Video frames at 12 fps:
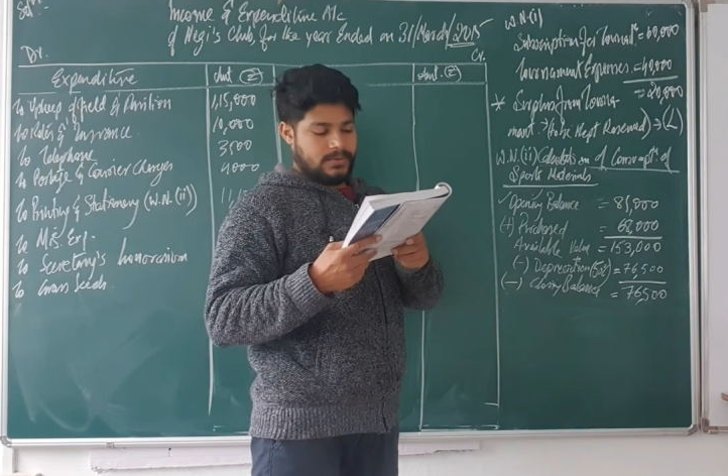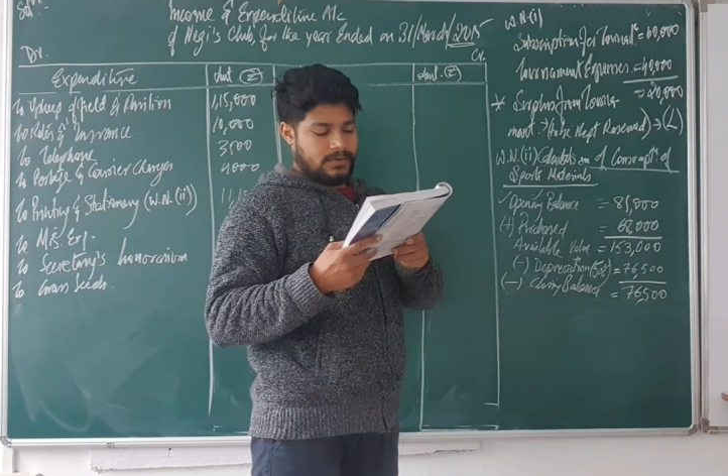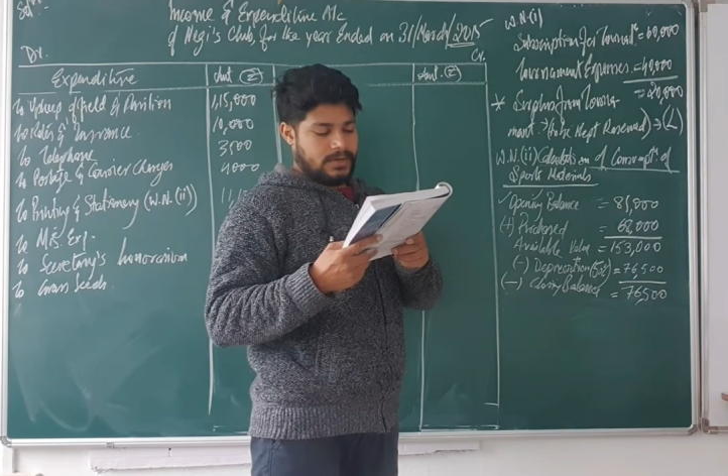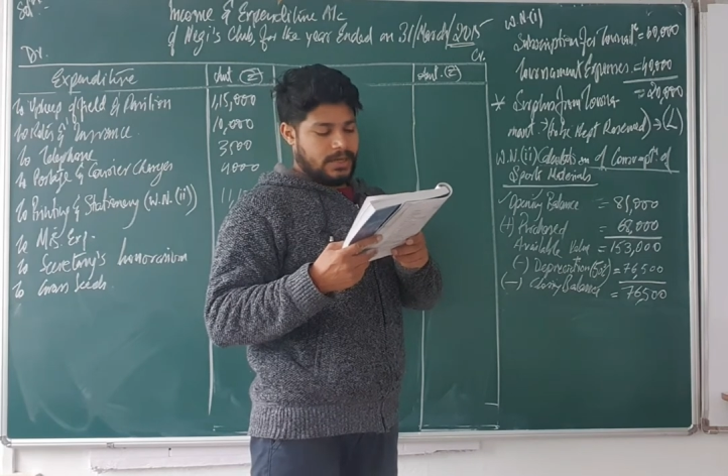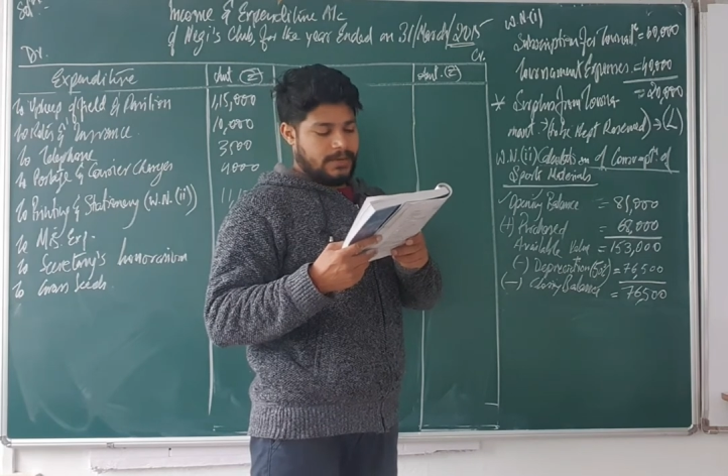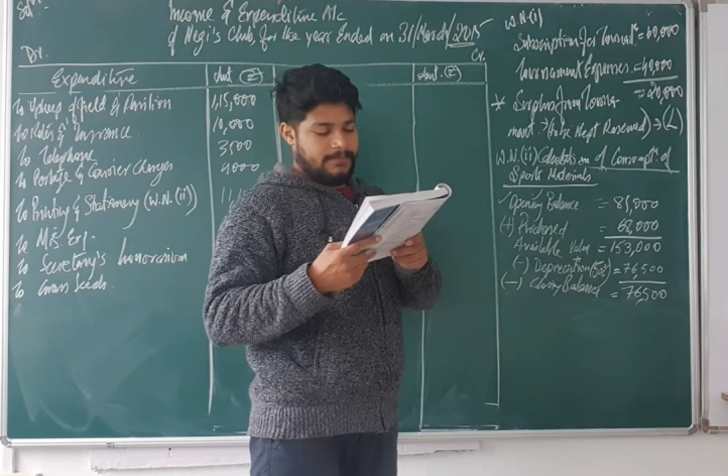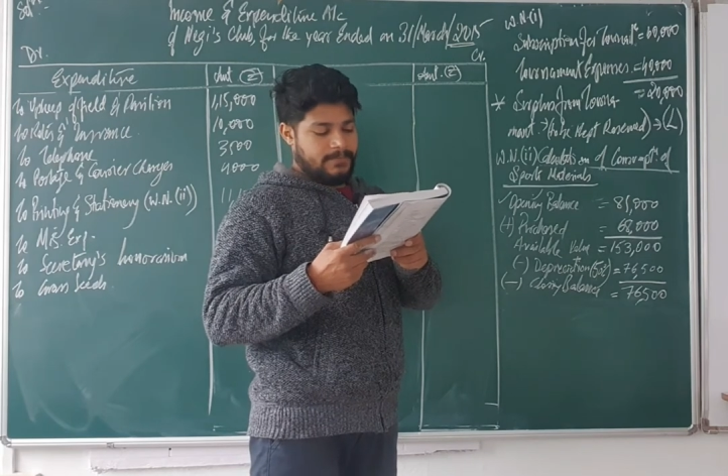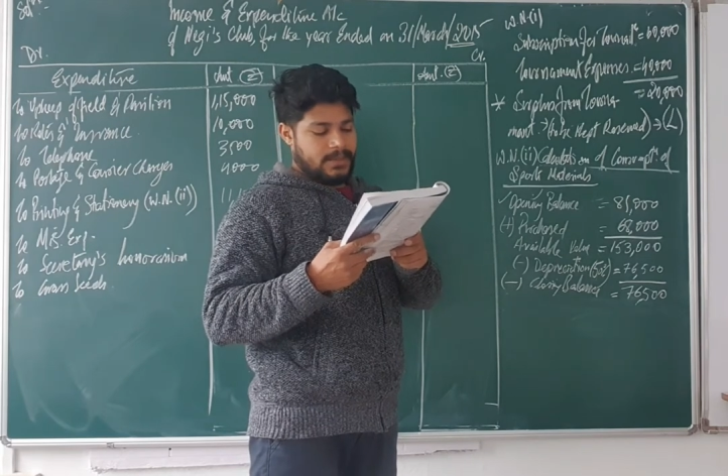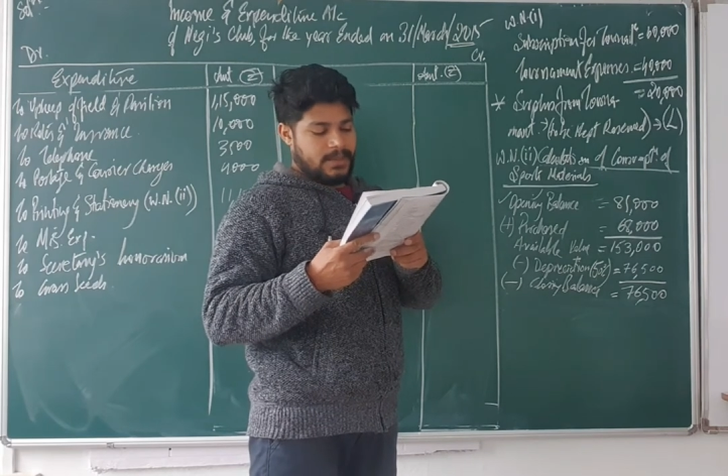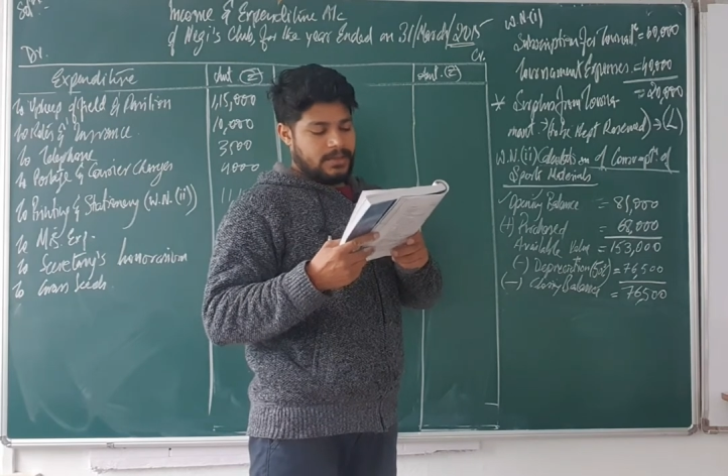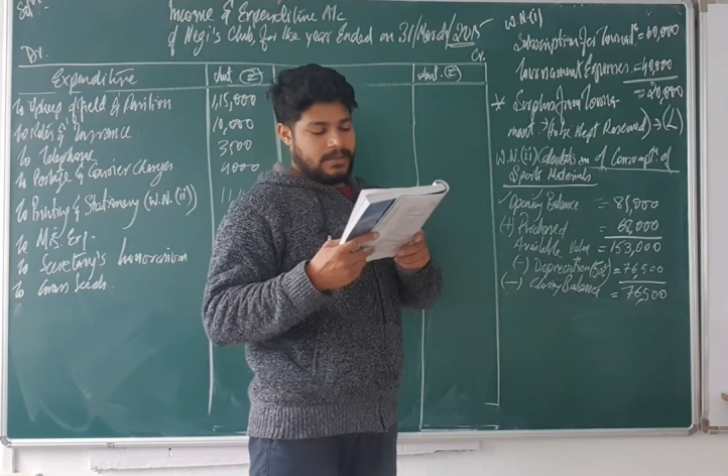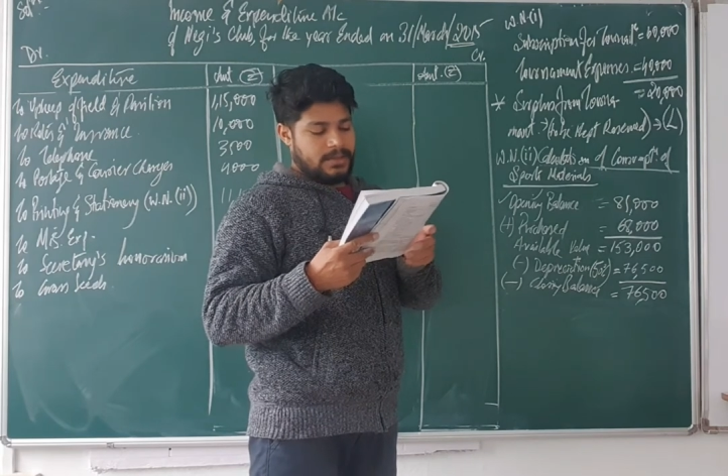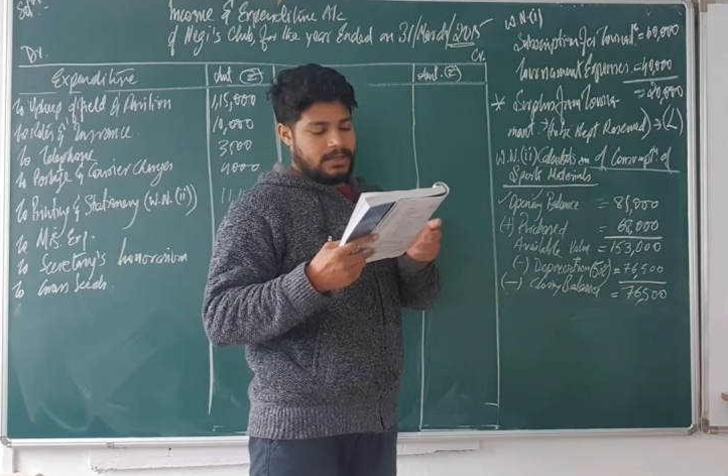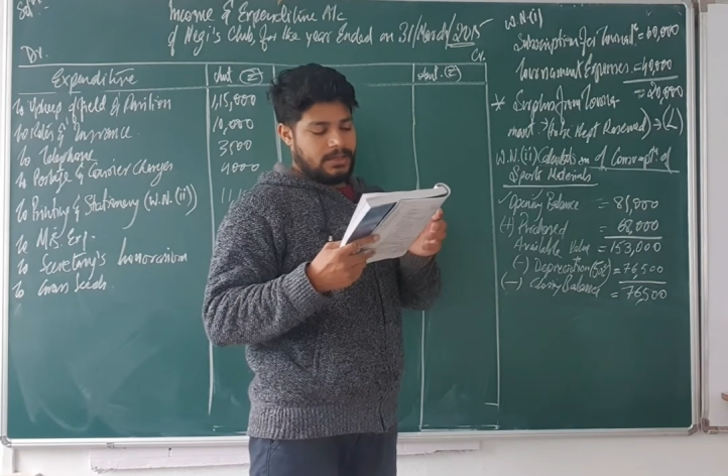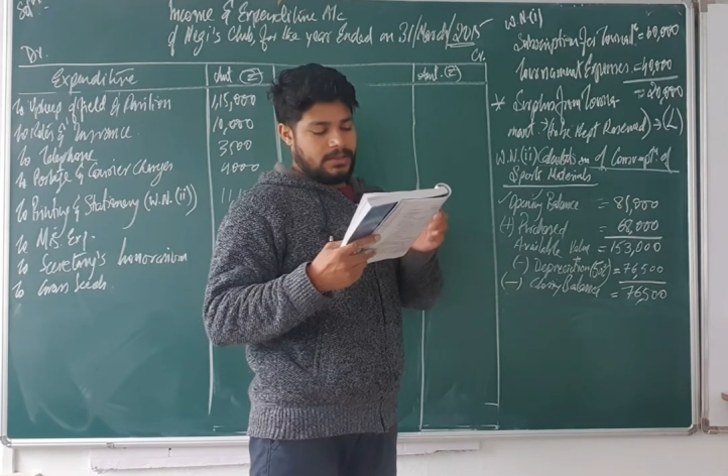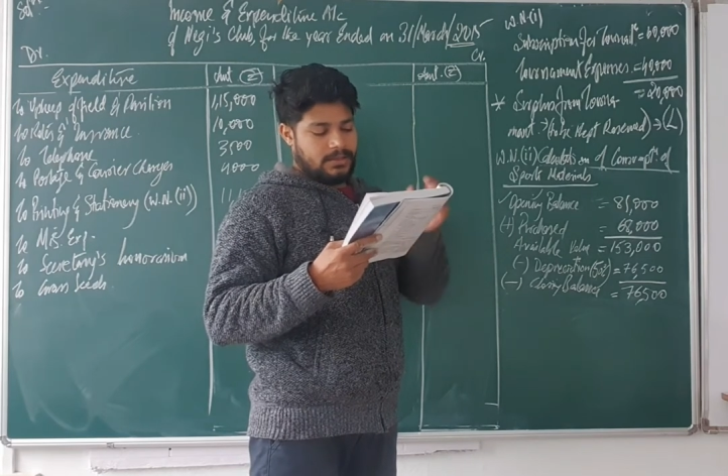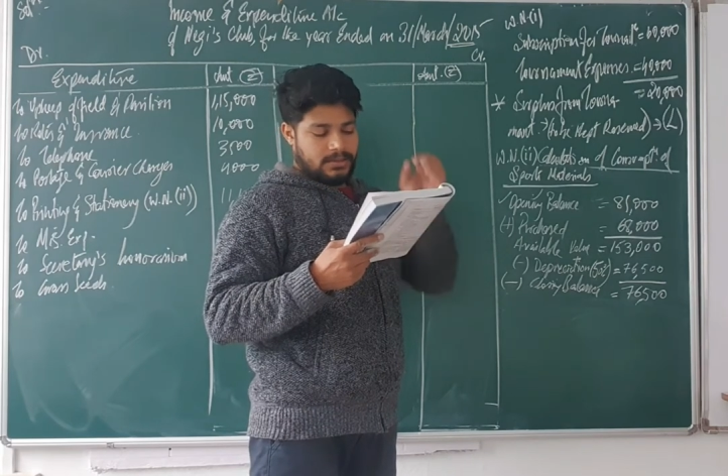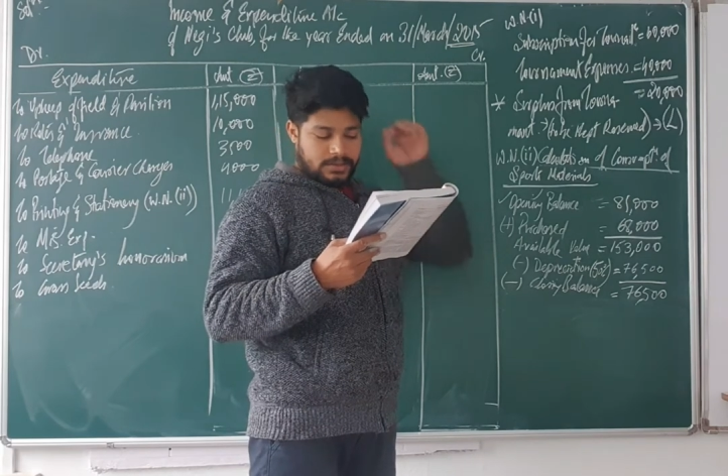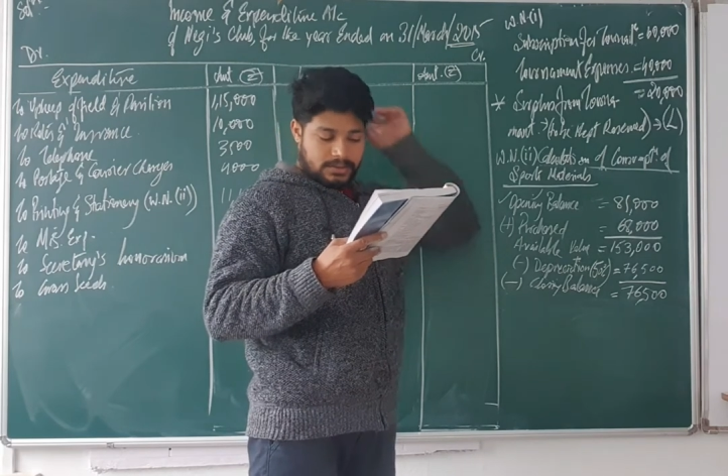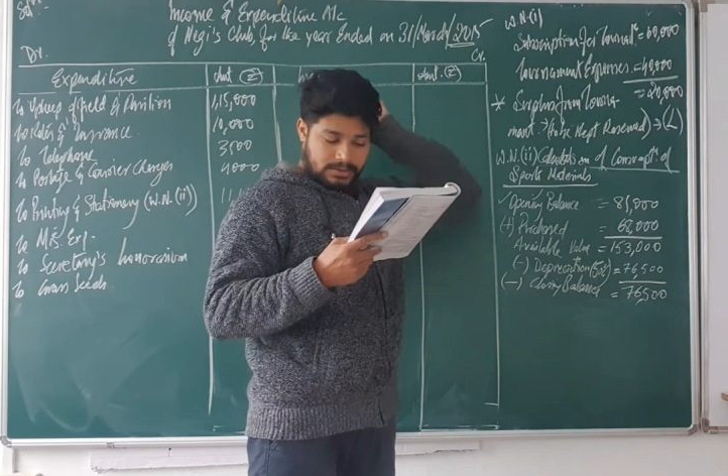Okay, then